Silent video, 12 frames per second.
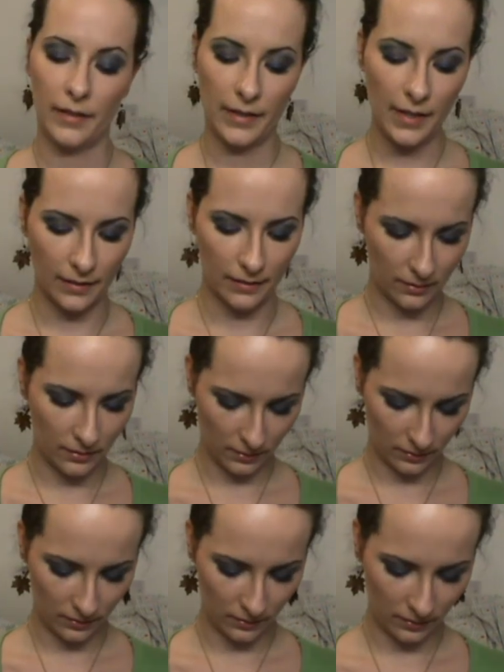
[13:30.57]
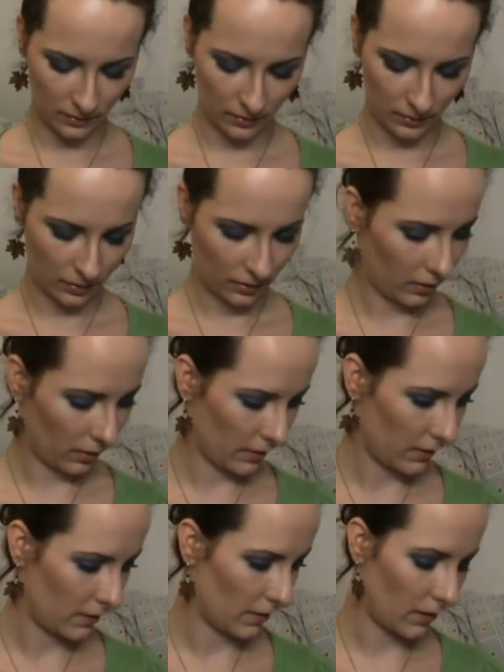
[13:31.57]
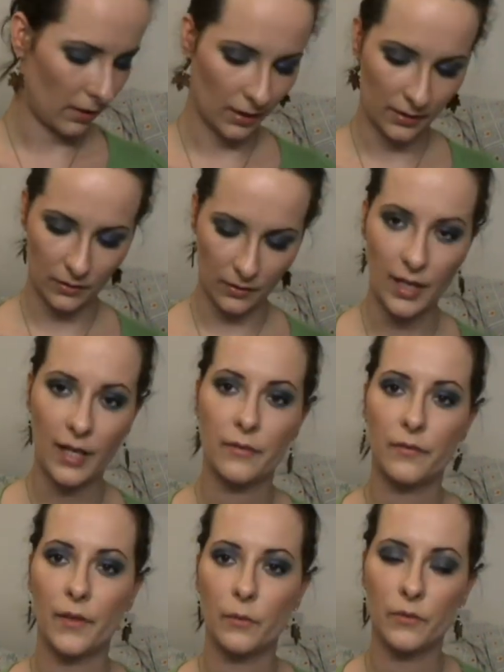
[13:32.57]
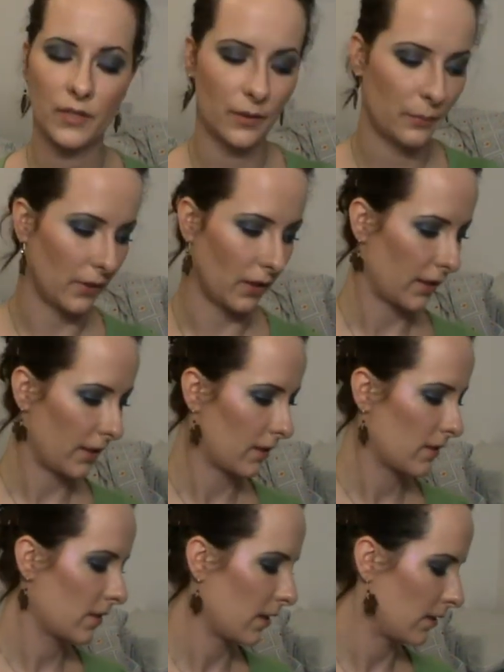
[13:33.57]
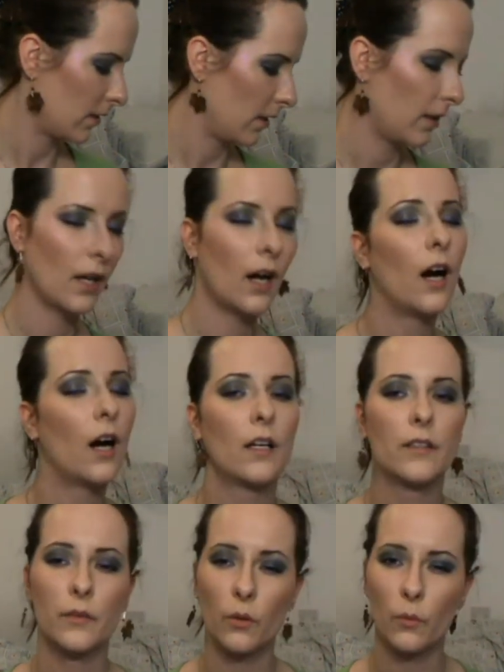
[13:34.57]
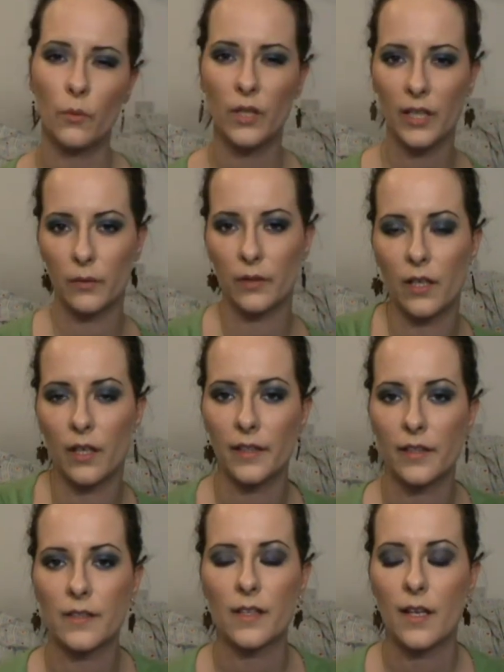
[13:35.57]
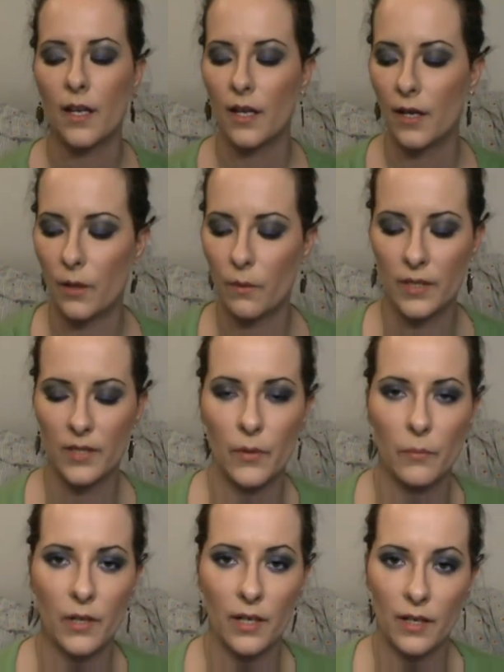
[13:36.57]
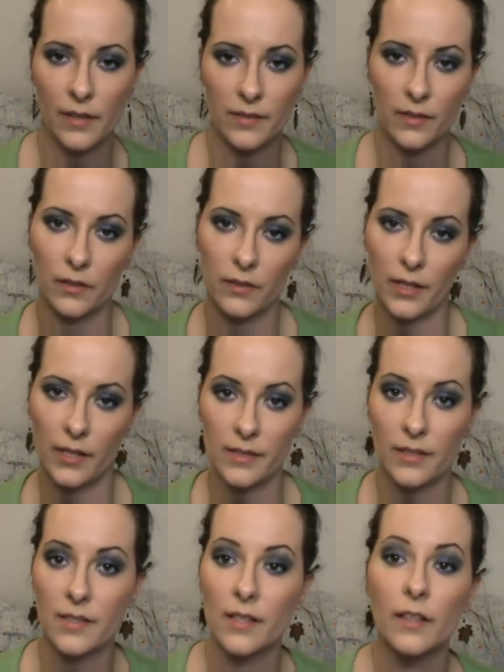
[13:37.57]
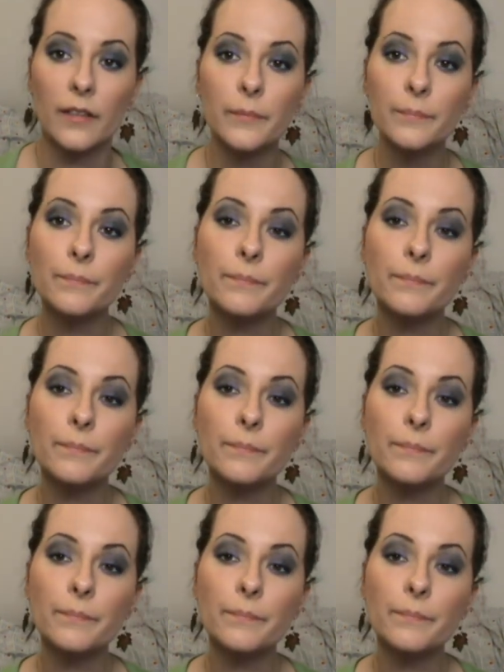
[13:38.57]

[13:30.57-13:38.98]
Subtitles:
Yeah, because I don't have felt tip liners, and the normal liquid liners always make my eyes go crazy, so